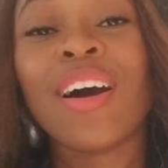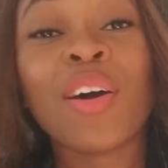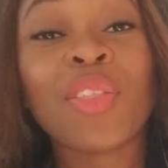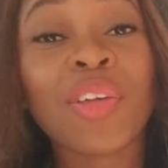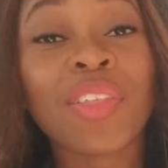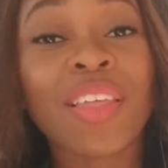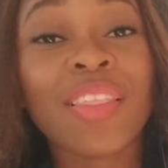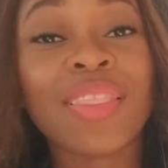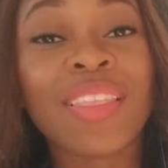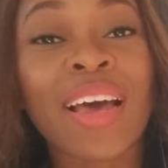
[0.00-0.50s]

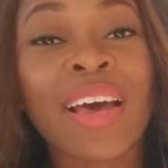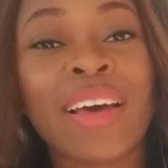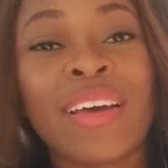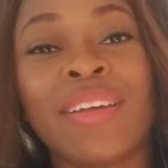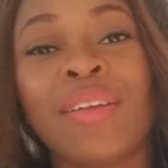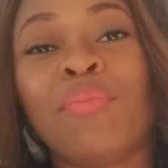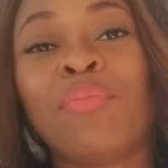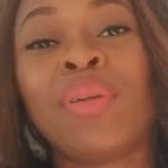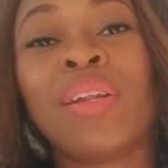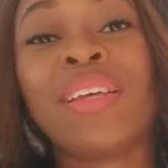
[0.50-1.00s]
Other than
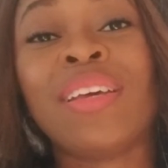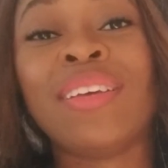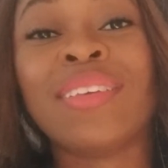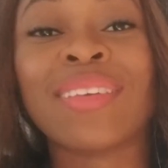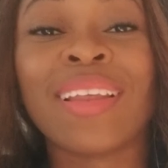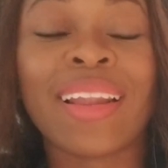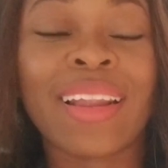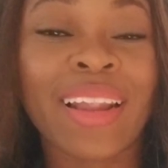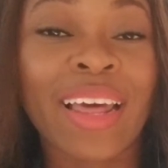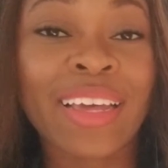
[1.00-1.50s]
that,
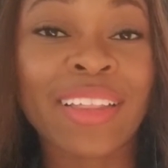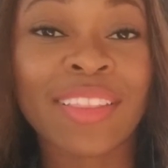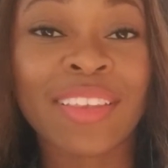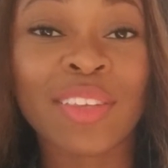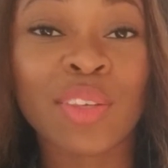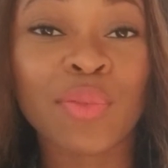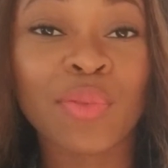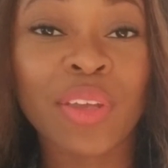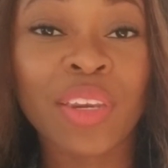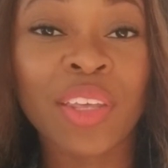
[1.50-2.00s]
please like
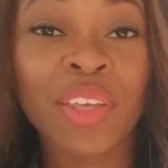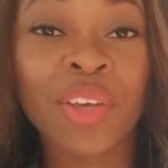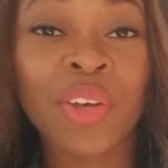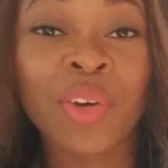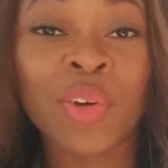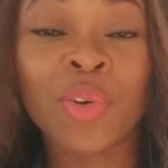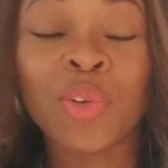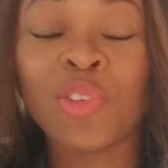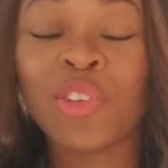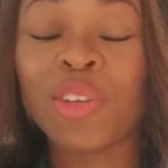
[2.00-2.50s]
this
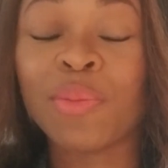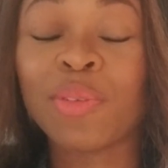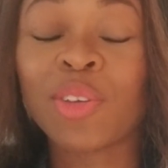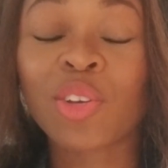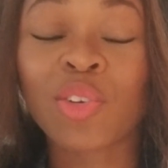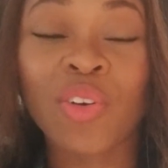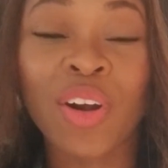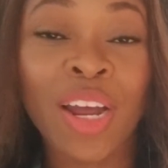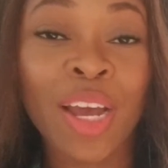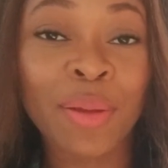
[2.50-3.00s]
video,
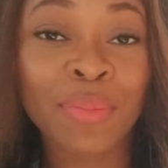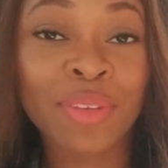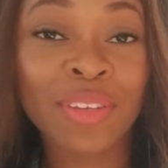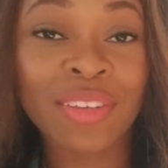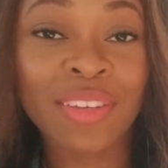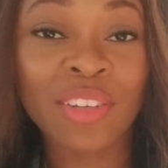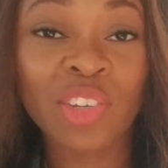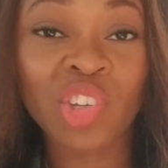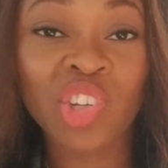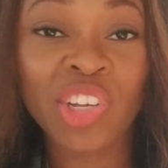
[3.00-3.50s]
subscribe
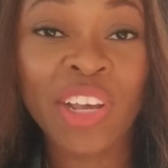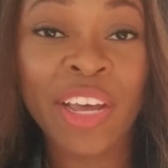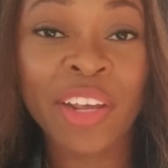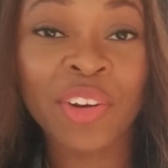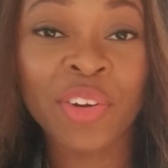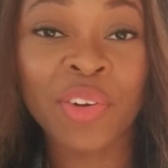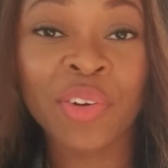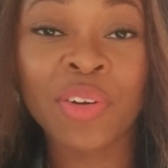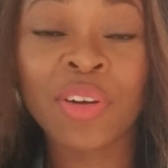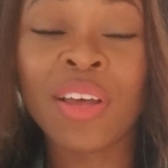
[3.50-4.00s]
to this
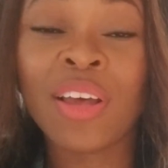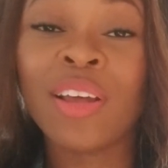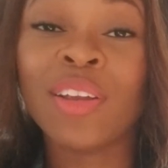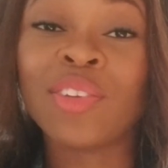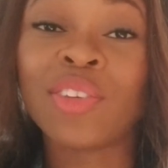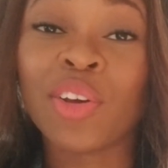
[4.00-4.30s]
channel.